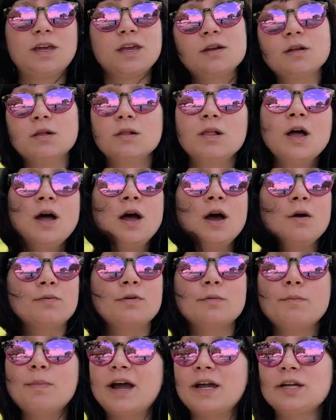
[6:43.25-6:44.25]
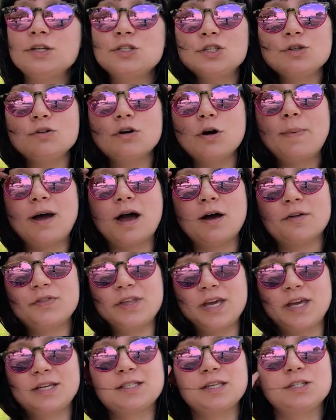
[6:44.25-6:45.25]
It'll remind you about
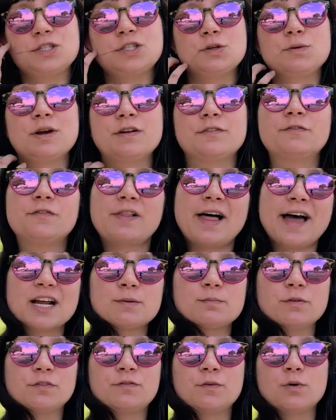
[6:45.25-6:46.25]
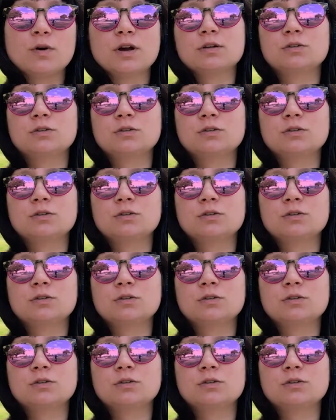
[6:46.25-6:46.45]
things that you had flagged before.